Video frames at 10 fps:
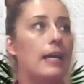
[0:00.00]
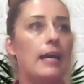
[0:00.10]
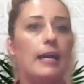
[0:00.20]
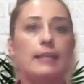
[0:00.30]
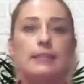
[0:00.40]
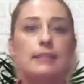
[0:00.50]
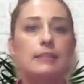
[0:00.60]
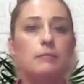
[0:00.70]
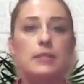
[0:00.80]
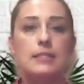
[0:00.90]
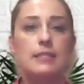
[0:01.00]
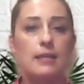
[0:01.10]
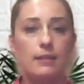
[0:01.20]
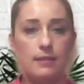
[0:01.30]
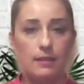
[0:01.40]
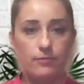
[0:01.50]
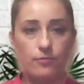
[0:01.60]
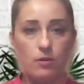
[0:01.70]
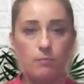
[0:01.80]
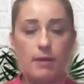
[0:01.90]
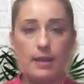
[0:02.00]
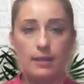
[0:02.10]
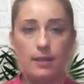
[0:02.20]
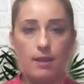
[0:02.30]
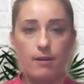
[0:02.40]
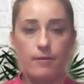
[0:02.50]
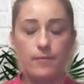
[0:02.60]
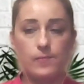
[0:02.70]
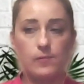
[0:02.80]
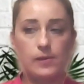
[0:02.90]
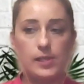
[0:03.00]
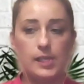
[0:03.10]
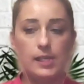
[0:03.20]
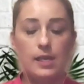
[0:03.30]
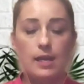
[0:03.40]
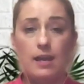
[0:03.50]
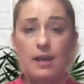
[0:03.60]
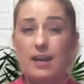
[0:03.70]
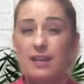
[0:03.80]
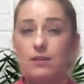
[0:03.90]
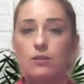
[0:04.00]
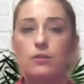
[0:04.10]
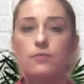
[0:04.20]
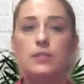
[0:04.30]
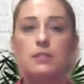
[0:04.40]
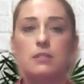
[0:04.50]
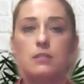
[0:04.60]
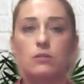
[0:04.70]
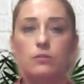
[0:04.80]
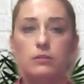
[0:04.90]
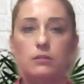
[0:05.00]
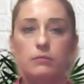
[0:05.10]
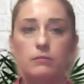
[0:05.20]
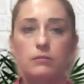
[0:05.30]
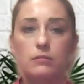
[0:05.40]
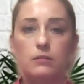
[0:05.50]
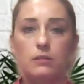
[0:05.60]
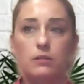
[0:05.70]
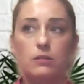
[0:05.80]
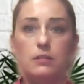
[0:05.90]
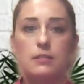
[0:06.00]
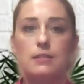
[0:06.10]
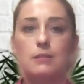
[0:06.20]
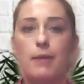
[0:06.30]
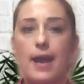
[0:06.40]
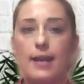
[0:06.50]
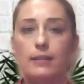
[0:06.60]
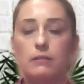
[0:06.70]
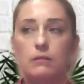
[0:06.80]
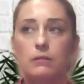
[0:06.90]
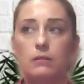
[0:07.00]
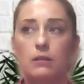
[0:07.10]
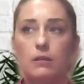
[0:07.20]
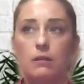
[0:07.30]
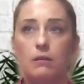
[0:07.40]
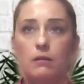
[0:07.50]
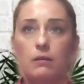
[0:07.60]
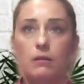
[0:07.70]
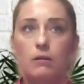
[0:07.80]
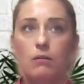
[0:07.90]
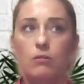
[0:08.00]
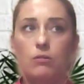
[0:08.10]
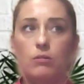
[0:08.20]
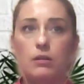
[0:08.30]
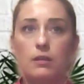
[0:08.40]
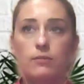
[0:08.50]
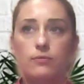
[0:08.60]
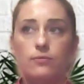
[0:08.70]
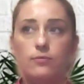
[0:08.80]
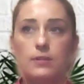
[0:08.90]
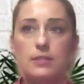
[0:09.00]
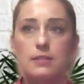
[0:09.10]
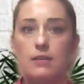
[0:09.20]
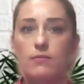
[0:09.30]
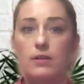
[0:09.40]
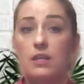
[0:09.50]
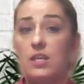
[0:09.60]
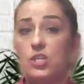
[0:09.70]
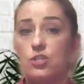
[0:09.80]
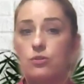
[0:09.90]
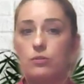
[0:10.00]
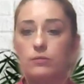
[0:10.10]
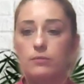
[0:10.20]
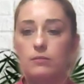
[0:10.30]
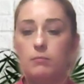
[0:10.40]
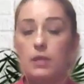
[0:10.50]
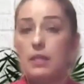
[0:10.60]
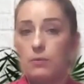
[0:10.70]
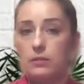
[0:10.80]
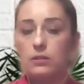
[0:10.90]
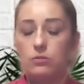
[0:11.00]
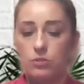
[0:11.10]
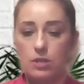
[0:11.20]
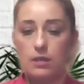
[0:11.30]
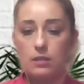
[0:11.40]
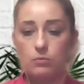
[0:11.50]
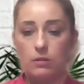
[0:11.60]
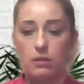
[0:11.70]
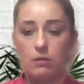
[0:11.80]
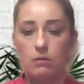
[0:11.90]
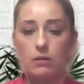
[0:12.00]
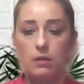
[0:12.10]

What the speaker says: I didn't miss anything from back here. I don't know if this is good or this is bad or if it's even an issue, but I wanted to share it with you.